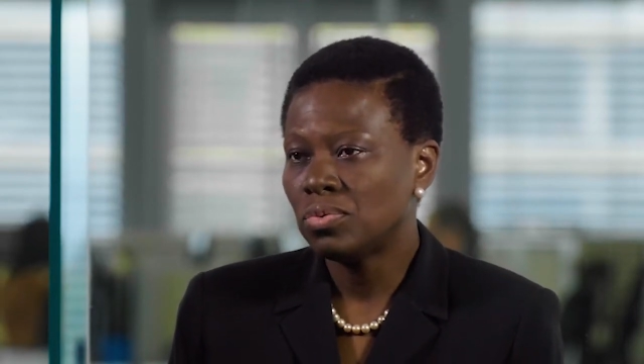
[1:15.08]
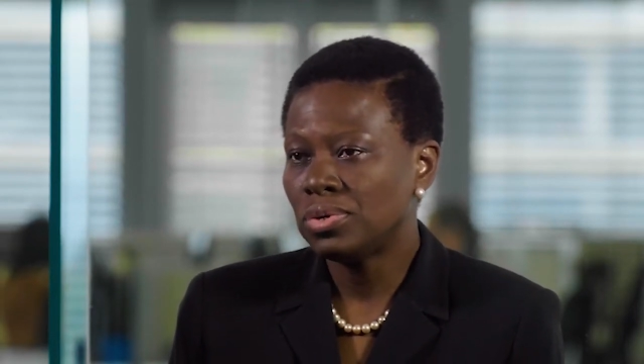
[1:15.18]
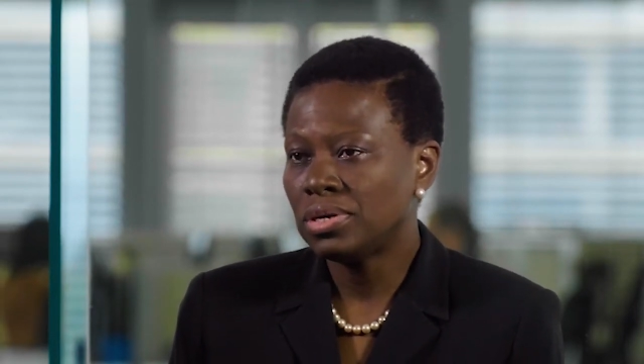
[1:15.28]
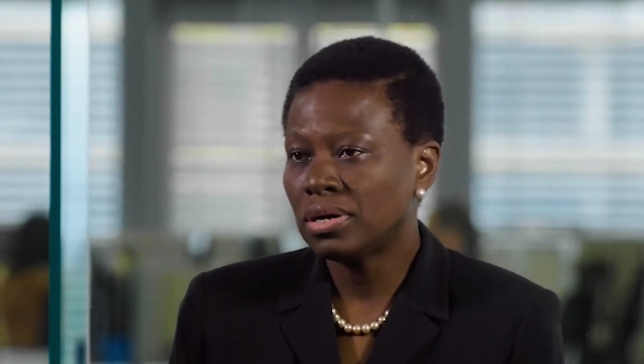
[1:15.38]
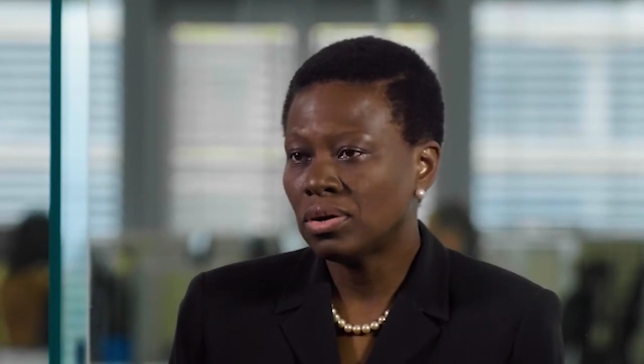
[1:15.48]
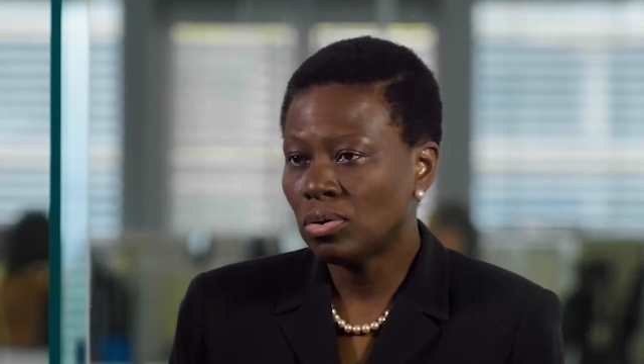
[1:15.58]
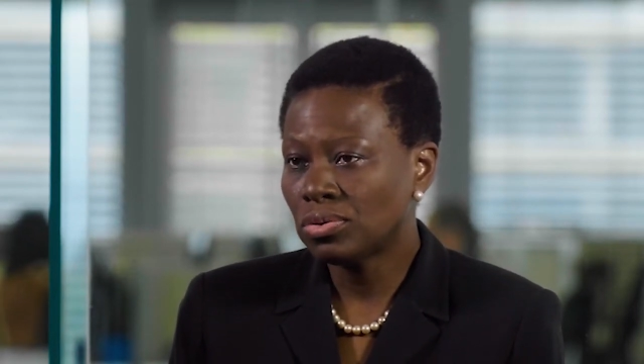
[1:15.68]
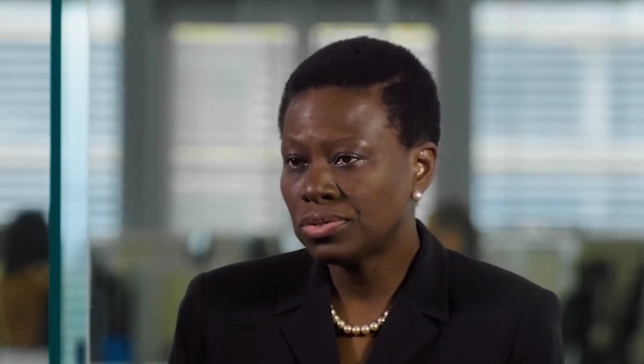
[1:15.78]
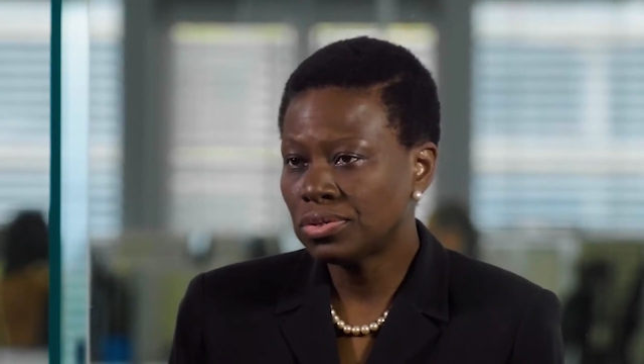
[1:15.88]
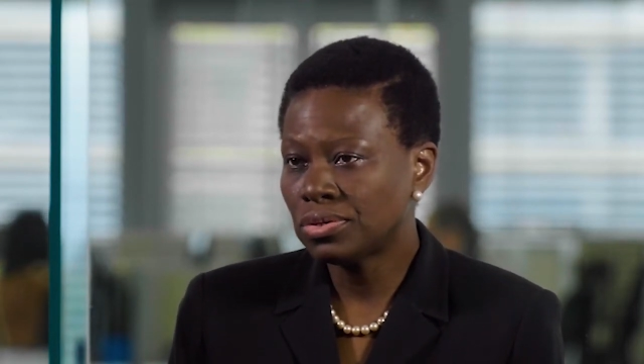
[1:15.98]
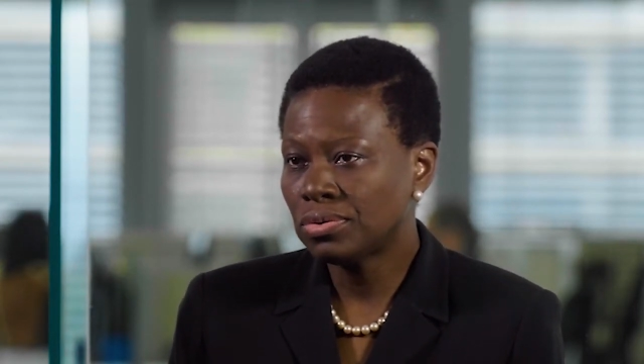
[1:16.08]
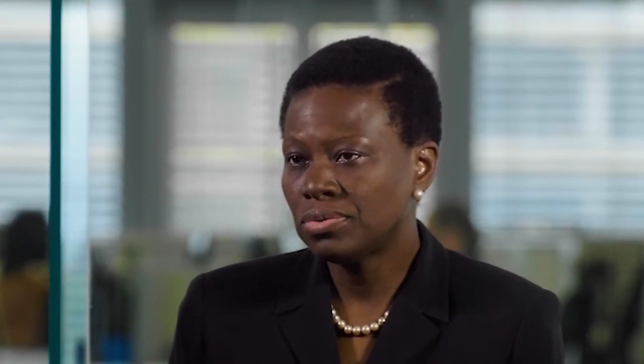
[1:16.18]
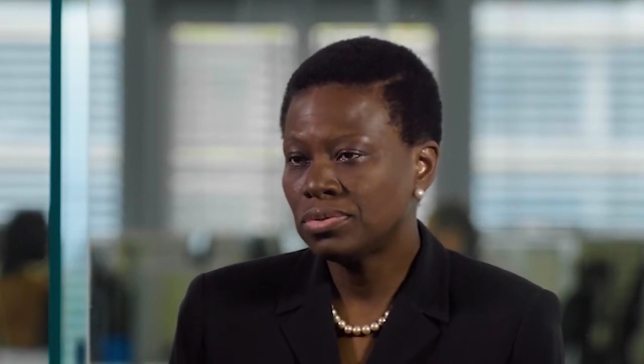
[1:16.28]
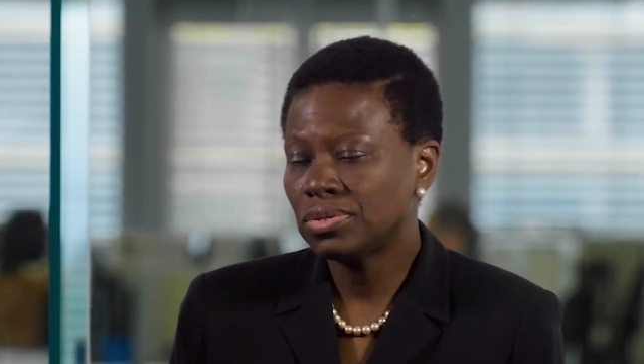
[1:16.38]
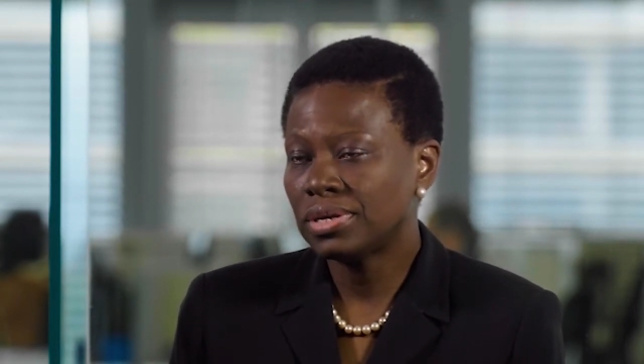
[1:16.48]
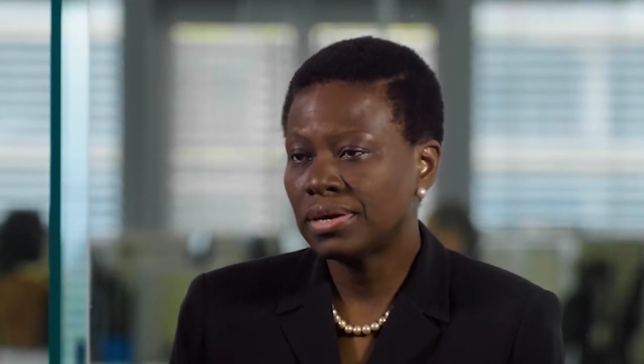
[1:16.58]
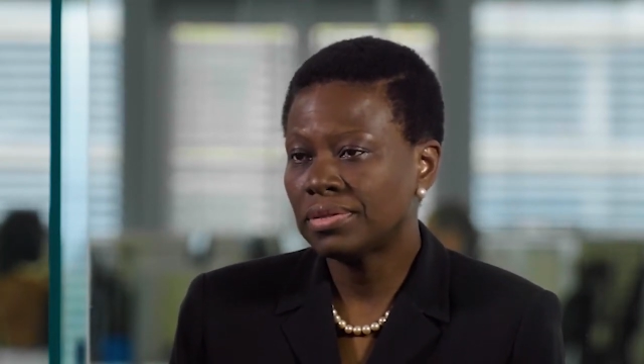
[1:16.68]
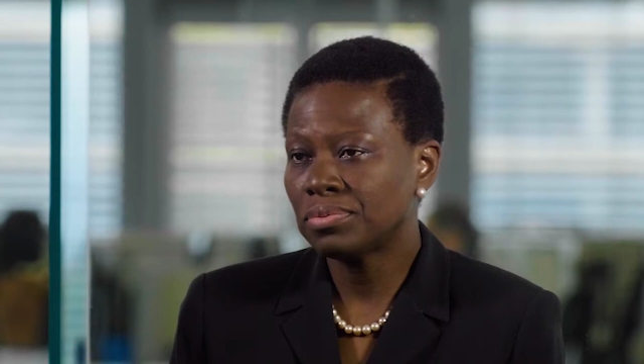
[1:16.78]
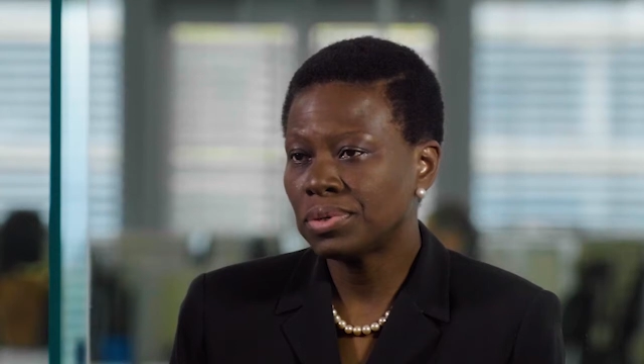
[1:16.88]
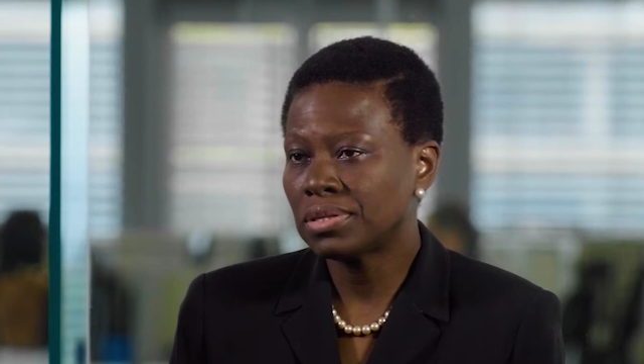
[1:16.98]
We are also,
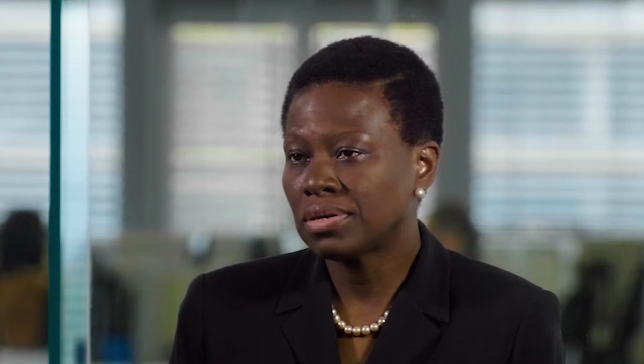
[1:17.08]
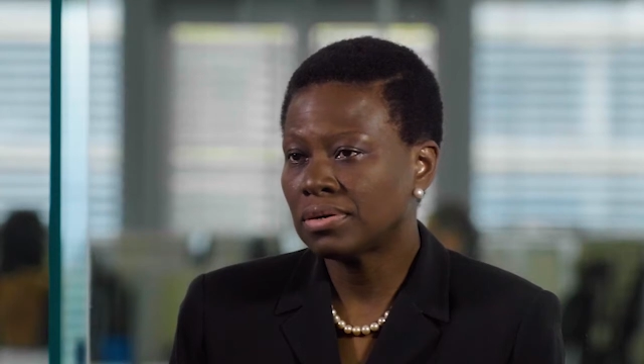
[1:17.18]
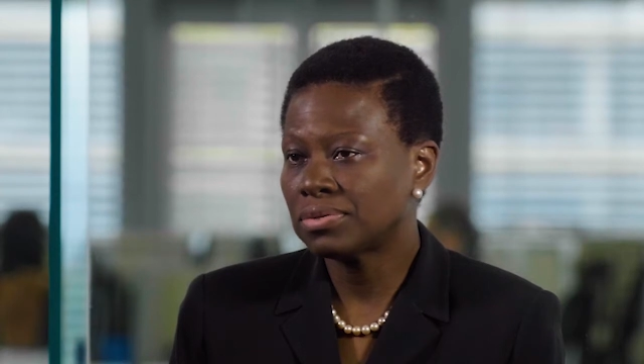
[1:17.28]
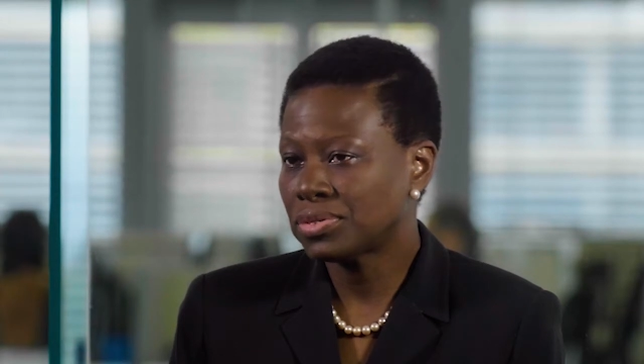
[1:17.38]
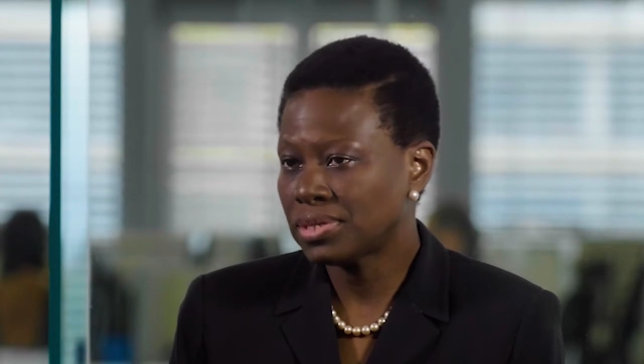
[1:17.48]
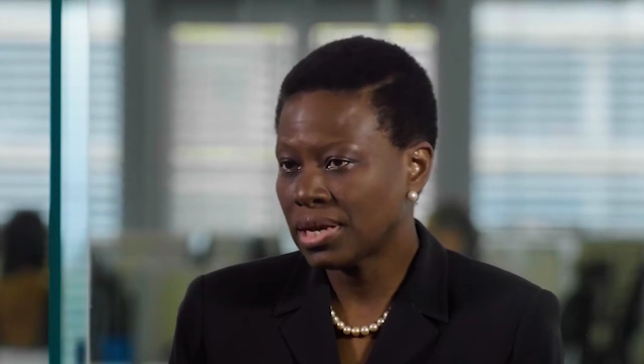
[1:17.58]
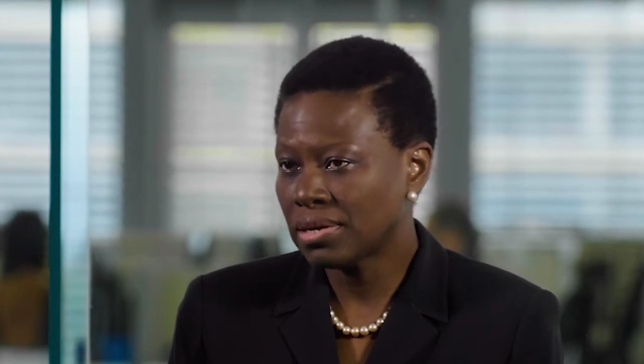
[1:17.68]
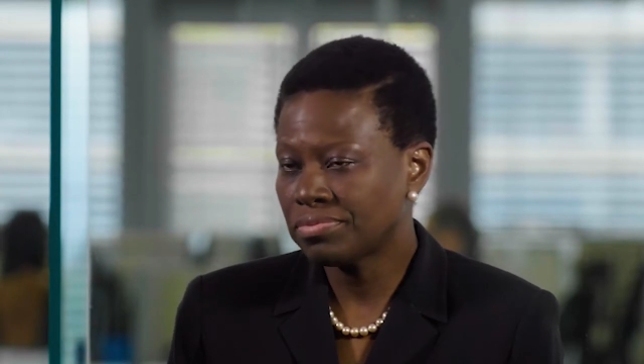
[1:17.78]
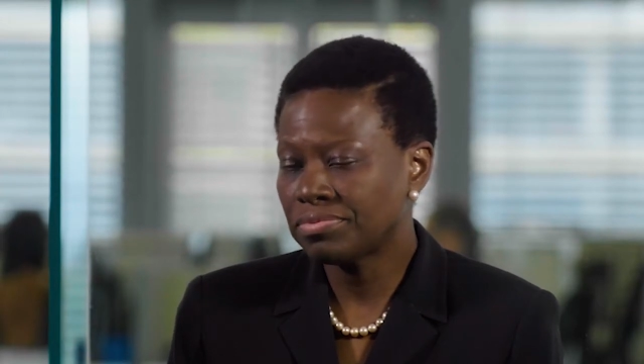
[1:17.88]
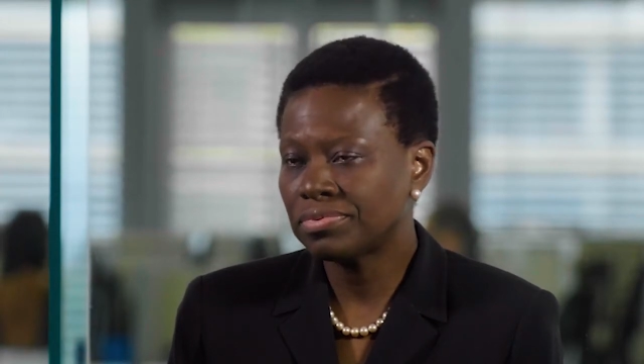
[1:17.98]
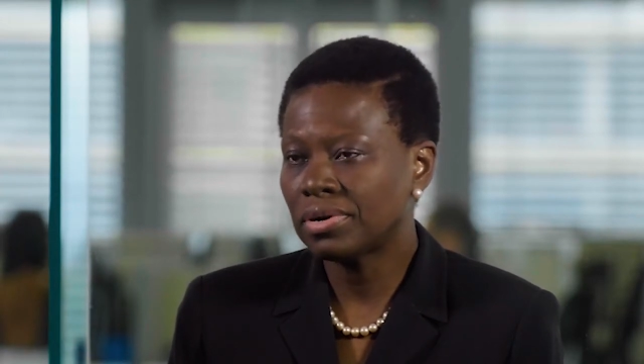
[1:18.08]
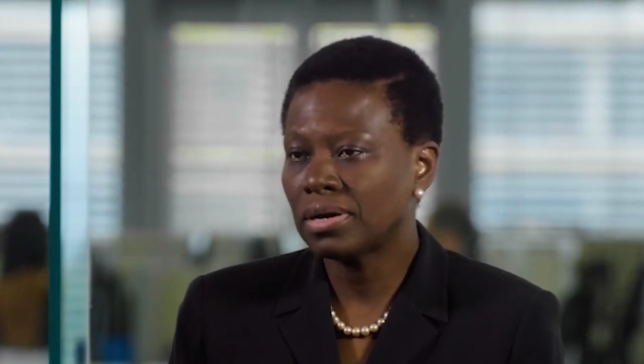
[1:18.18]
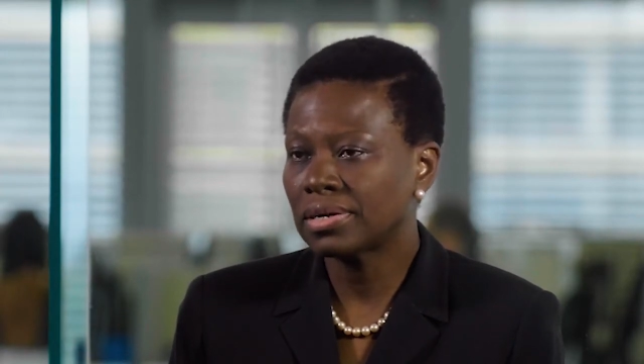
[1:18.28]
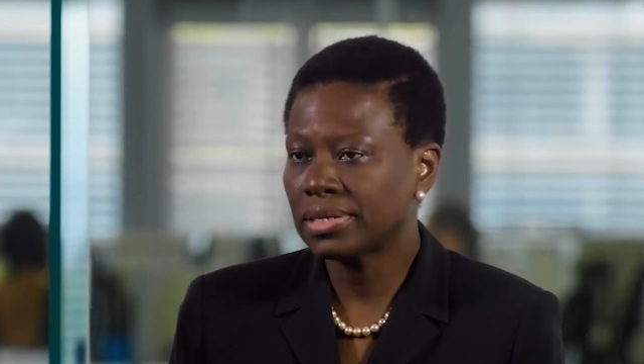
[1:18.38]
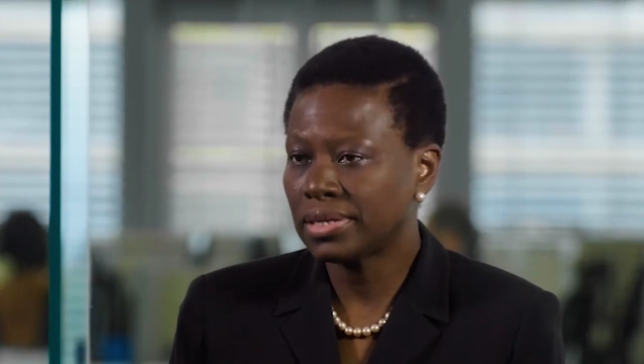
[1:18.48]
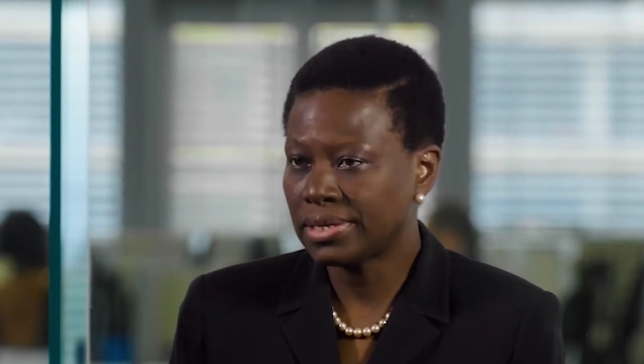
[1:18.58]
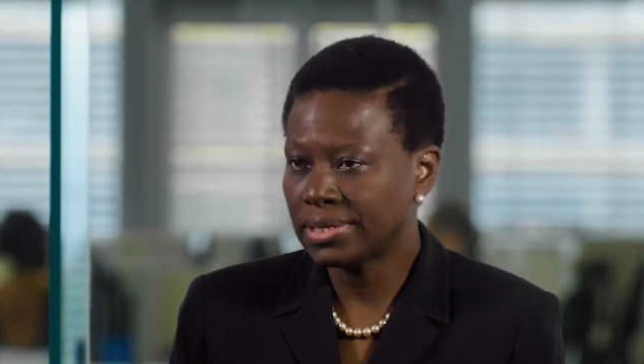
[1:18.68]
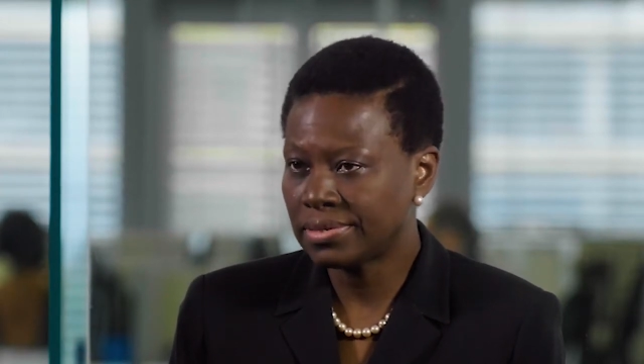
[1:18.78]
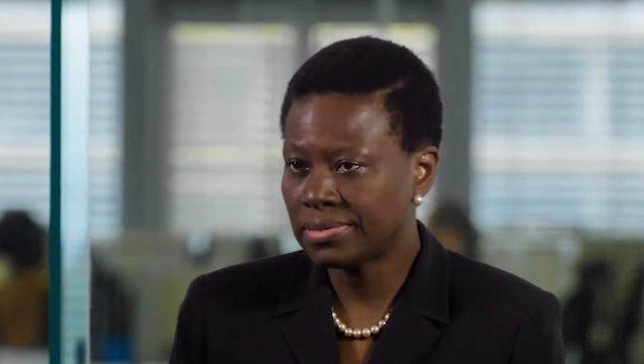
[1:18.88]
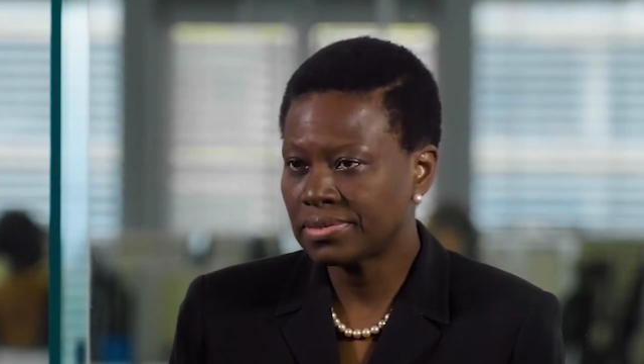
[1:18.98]
together with our staff, our
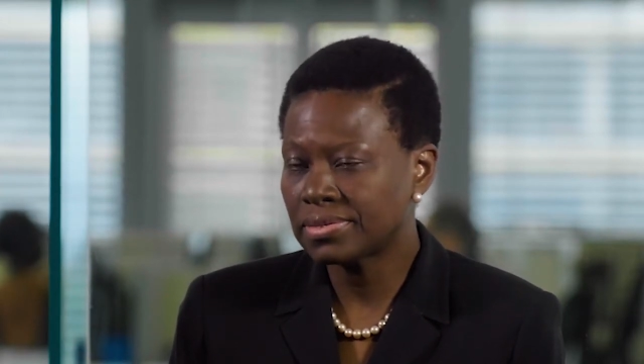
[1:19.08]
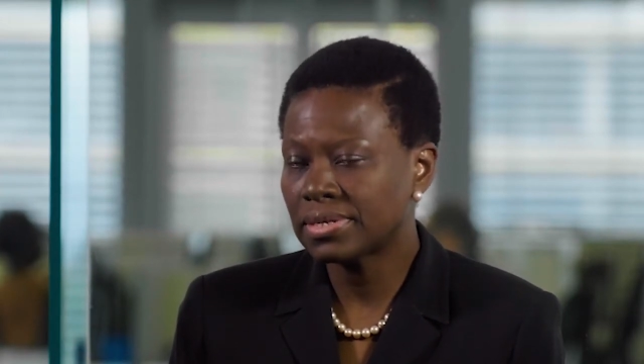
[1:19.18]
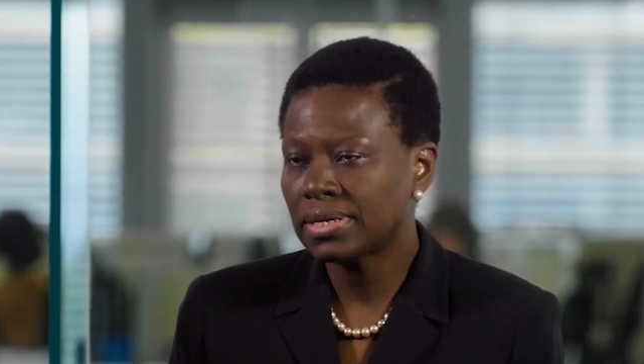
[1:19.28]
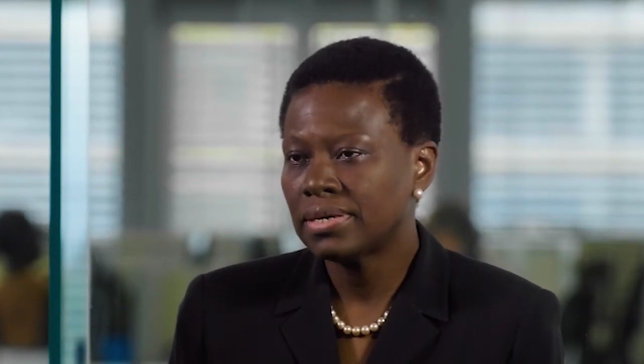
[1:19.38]
clients,